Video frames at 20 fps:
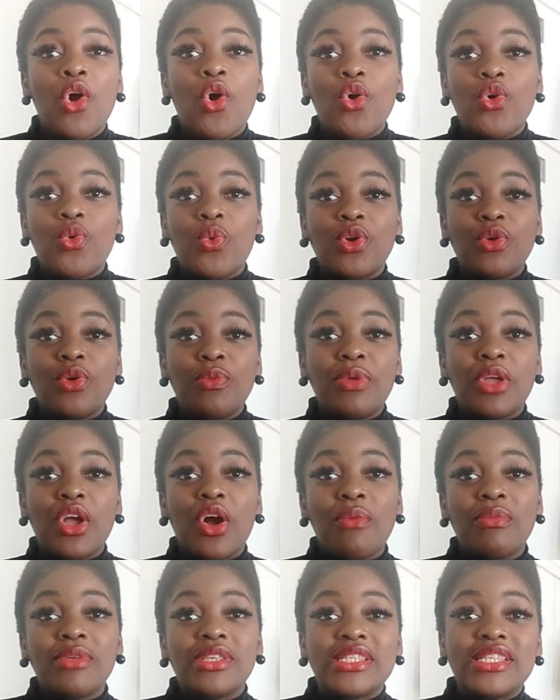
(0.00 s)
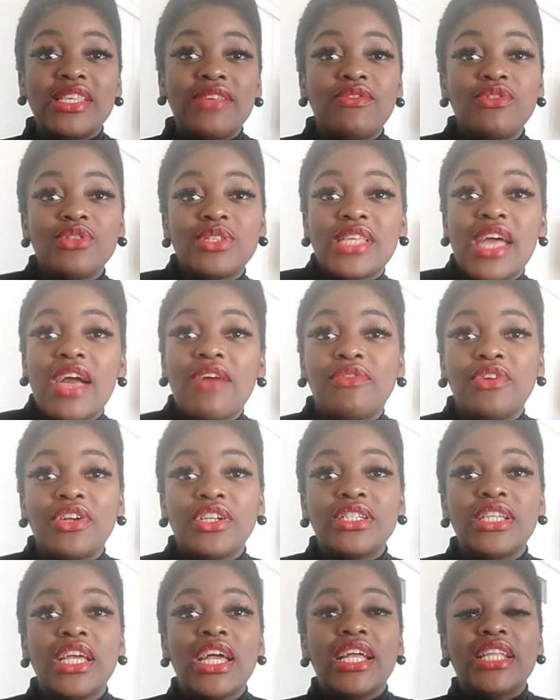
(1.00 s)
or you want to become a civil
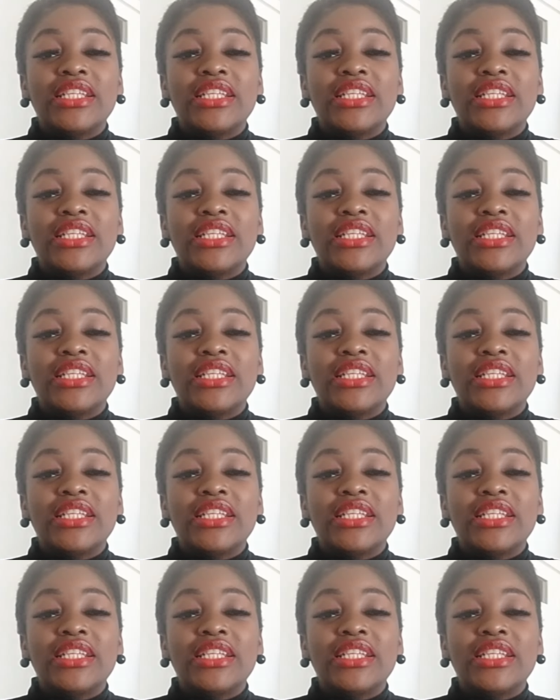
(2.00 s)
servant,